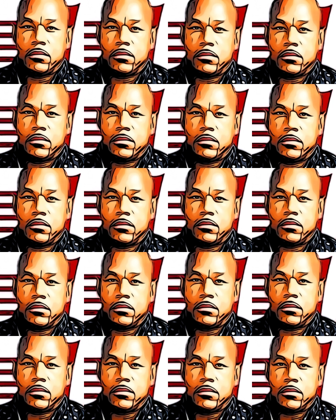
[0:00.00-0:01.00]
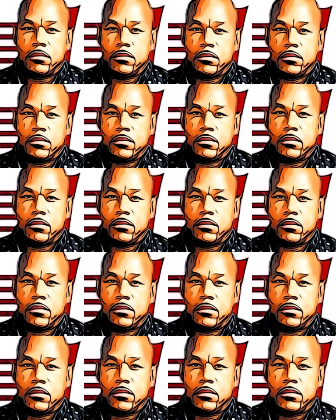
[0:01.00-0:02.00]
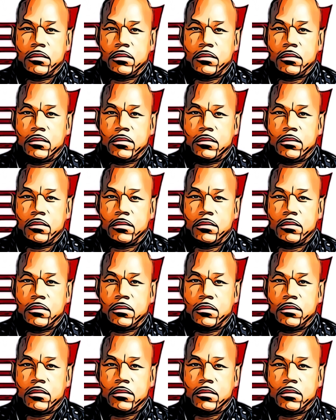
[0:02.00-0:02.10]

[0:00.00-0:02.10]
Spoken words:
[no speech]